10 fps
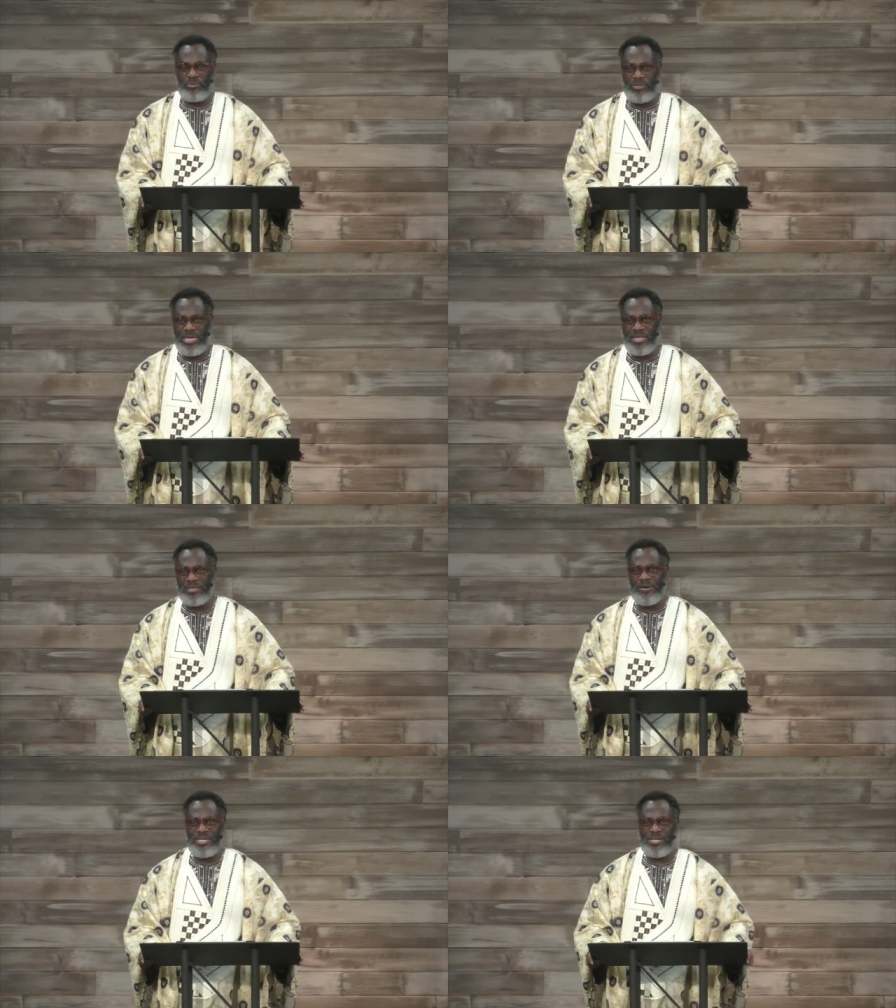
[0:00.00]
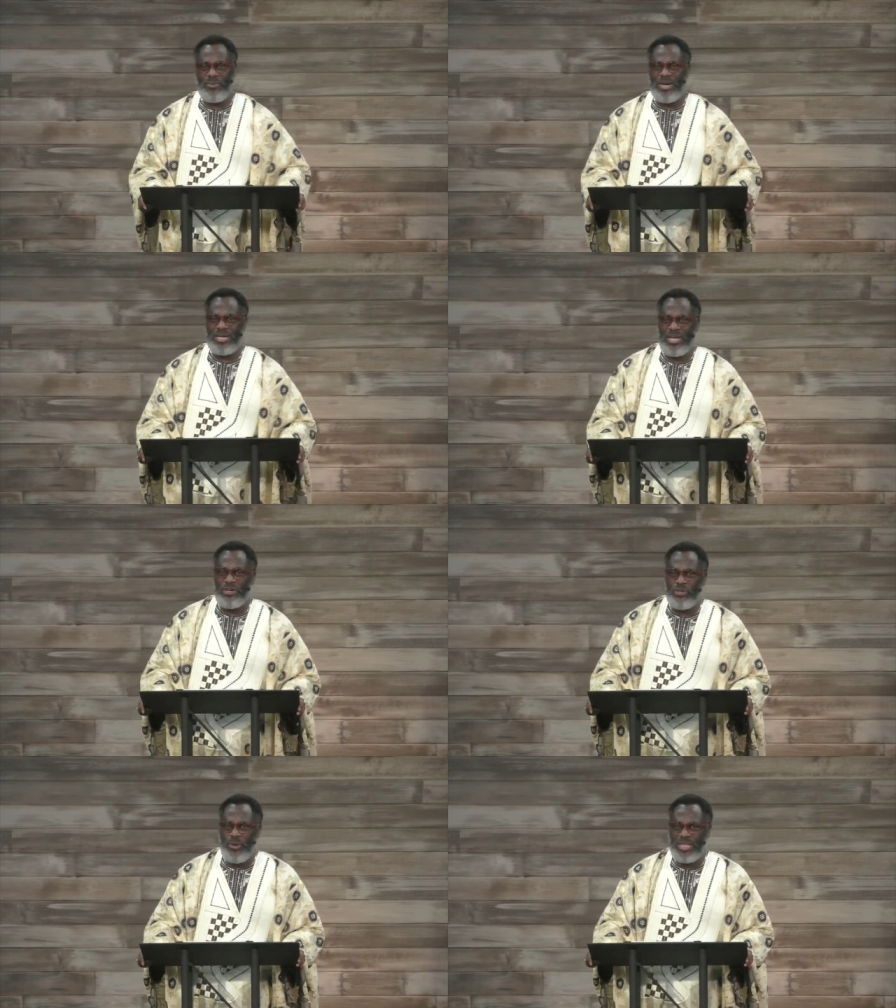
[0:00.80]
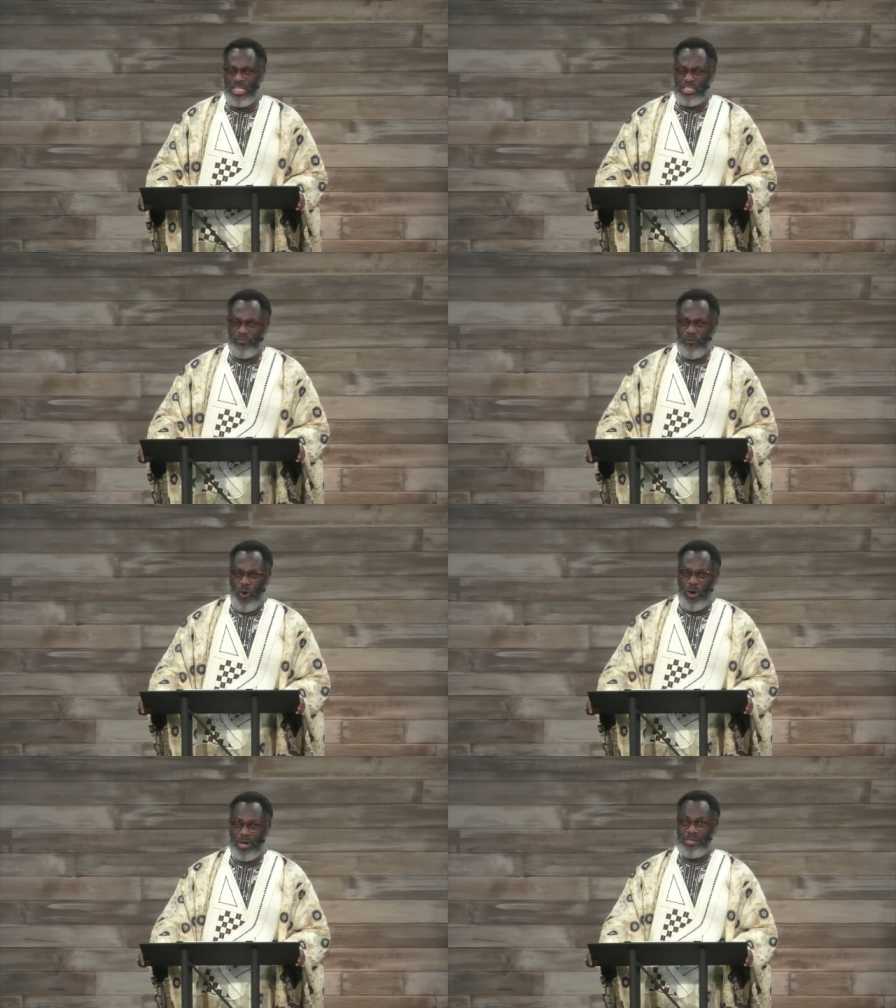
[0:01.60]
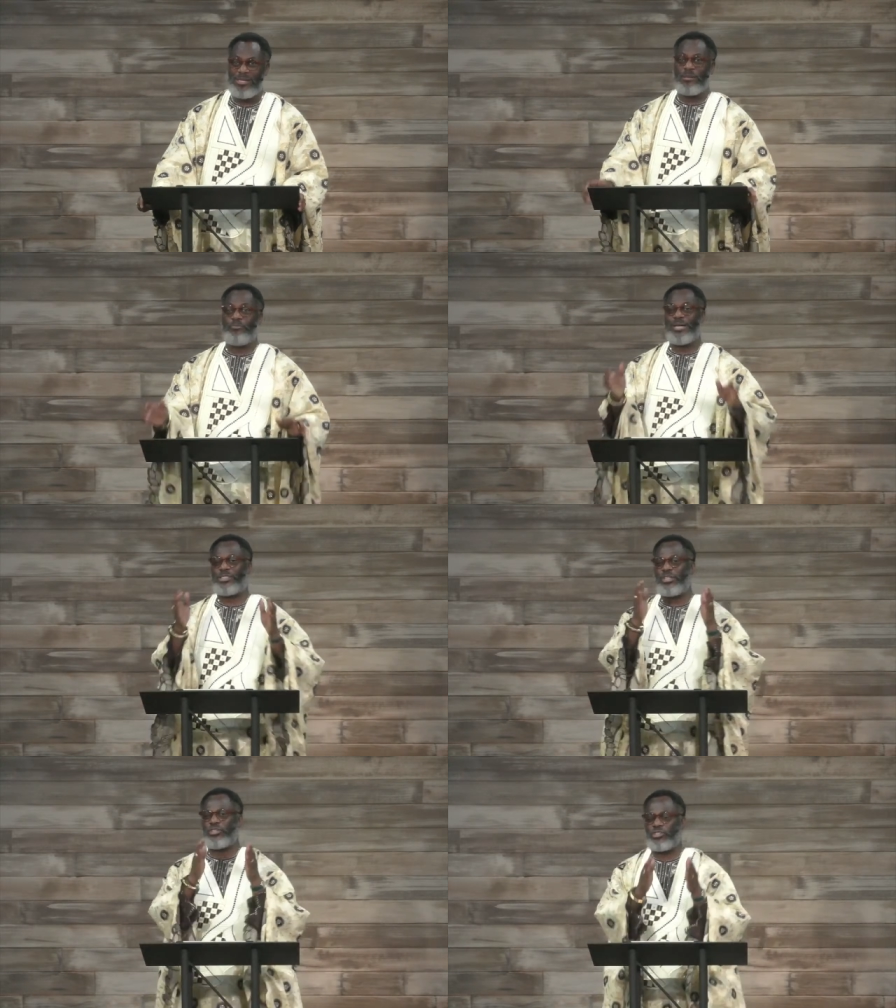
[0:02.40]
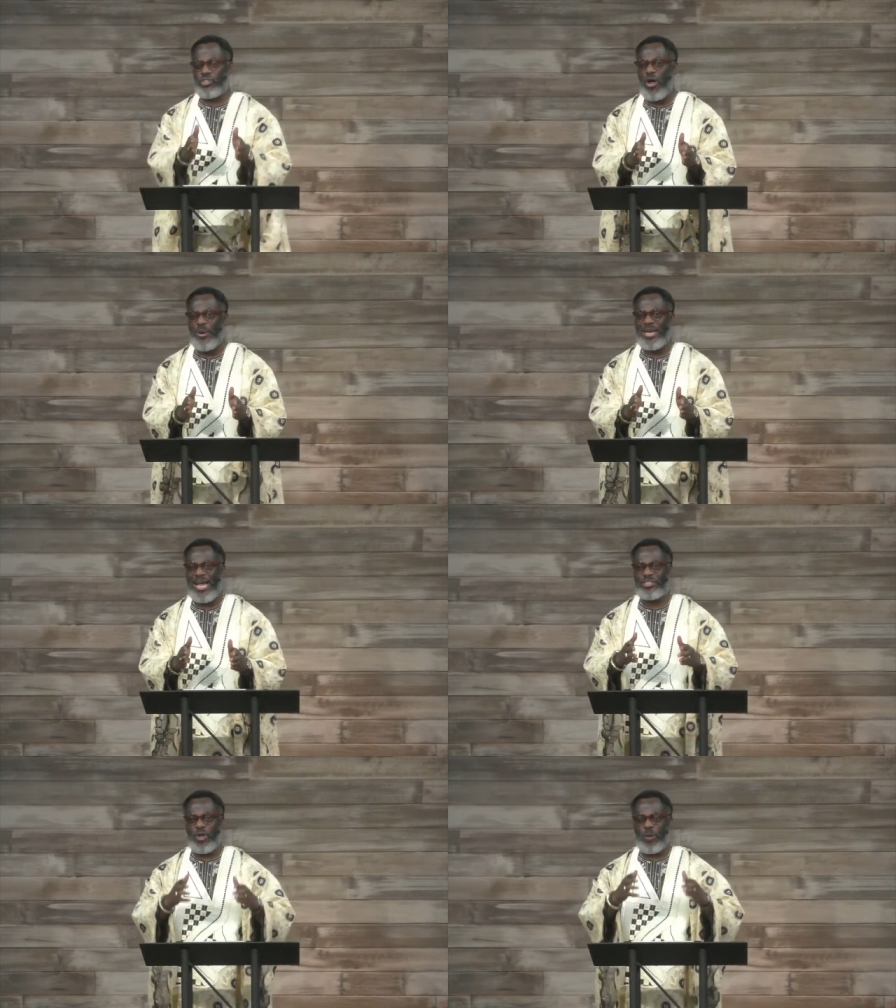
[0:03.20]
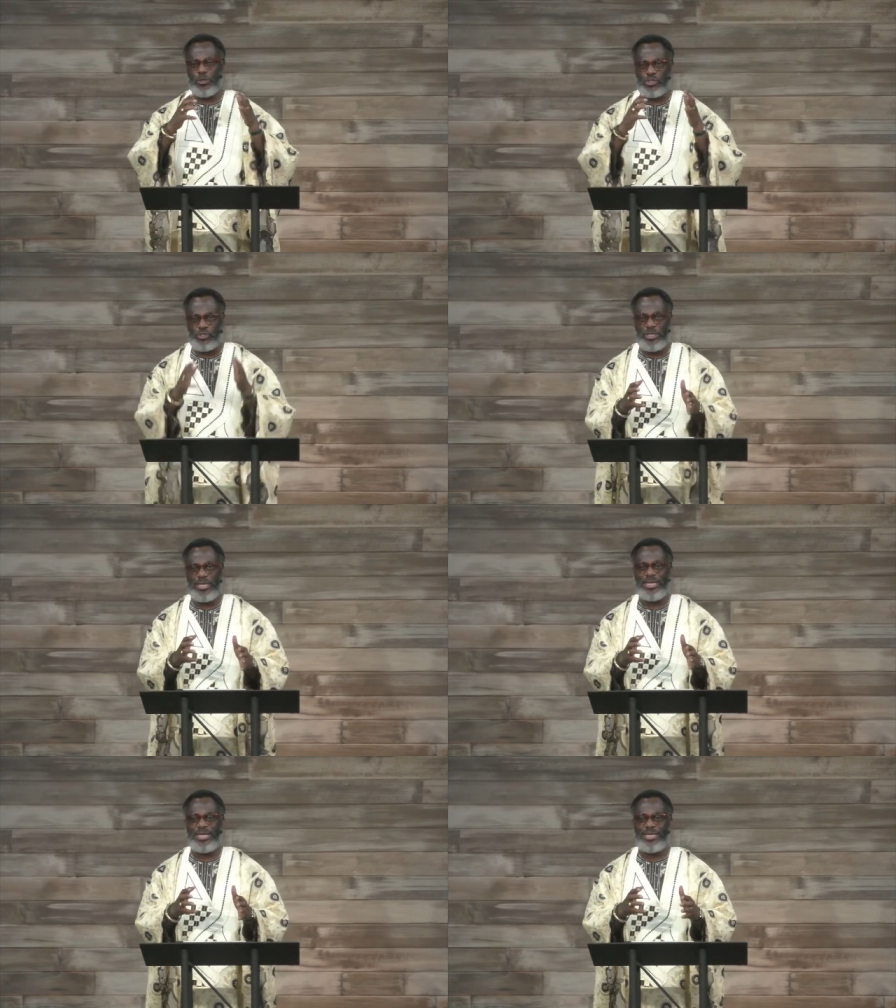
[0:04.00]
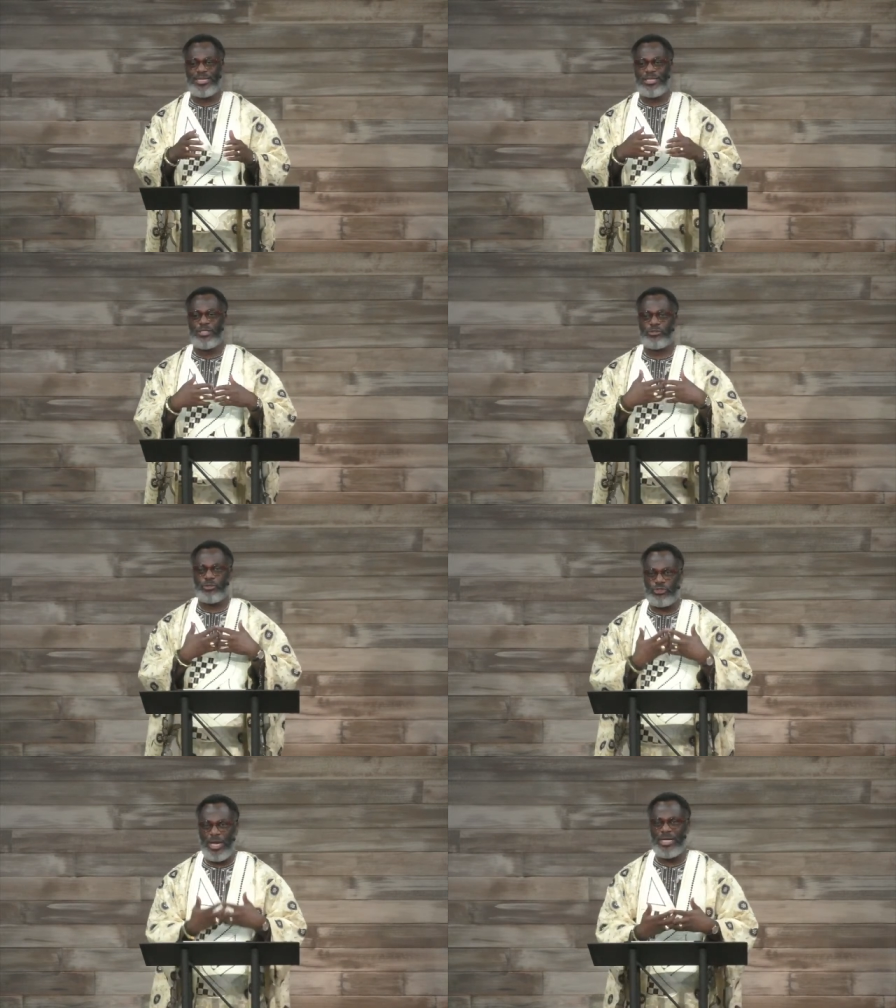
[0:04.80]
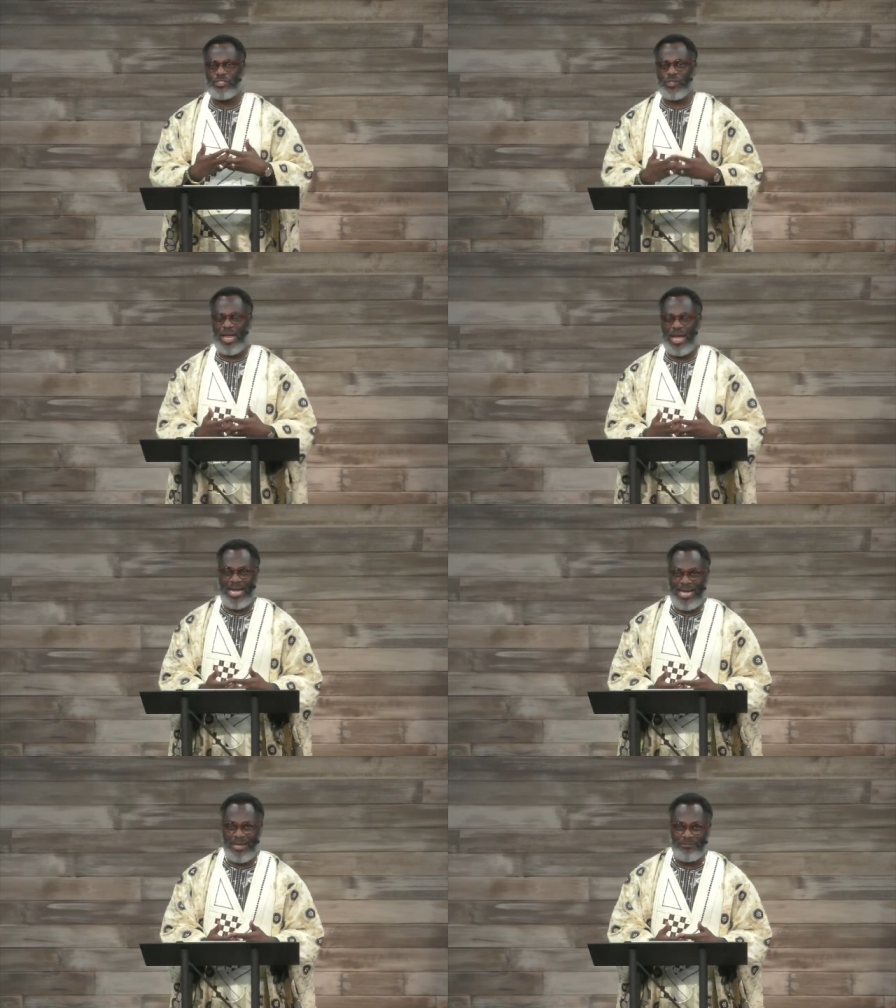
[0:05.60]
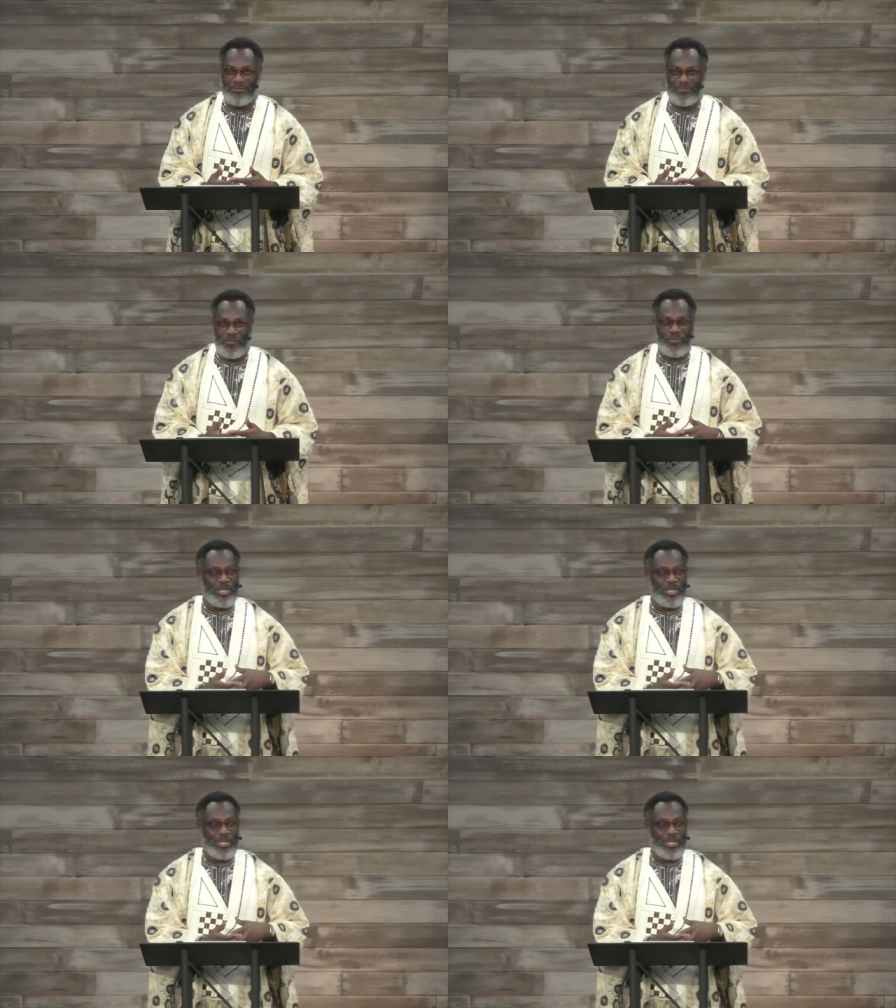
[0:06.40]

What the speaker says: Lady Teresa, what are you doing this for? But she saw it as opportunity to change lives.